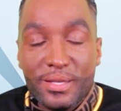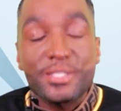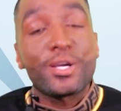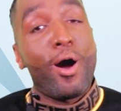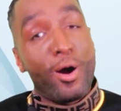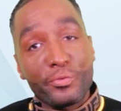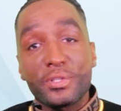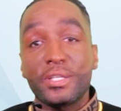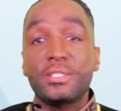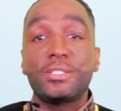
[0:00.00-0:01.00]
to offer
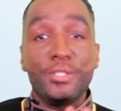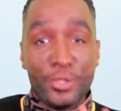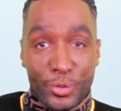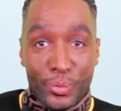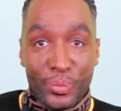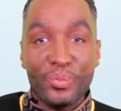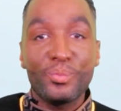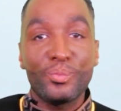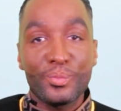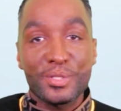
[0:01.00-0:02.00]
this to you.
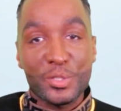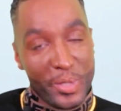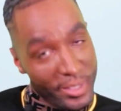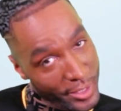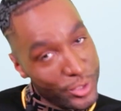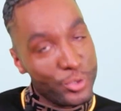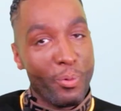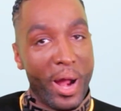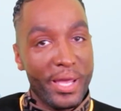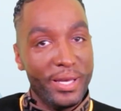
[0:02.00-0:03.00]
So we can get you
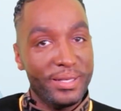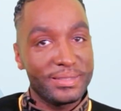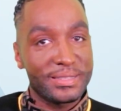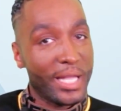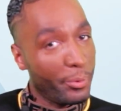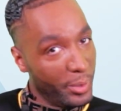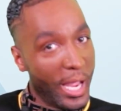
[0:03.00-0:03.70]
right, just like we